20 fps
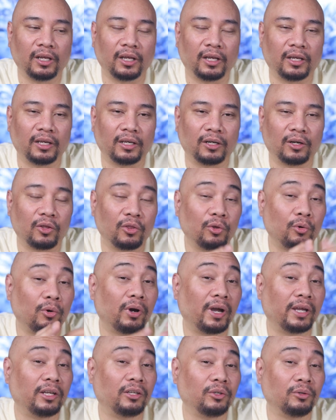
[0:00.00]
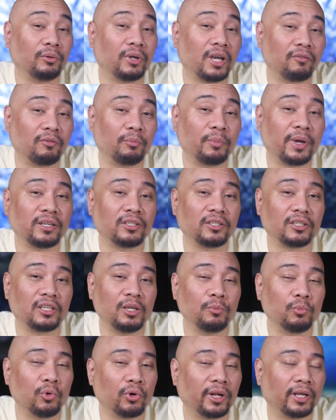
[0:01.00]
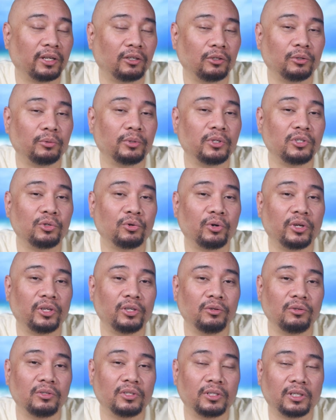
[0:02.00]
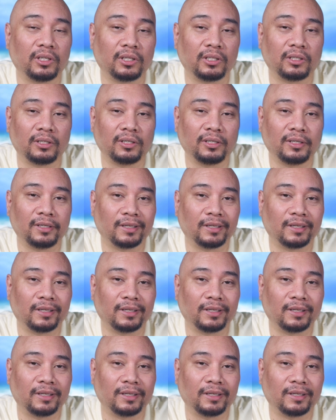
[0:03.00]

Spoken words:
And although I do have a Magic Keyboard and I do enjoy using it,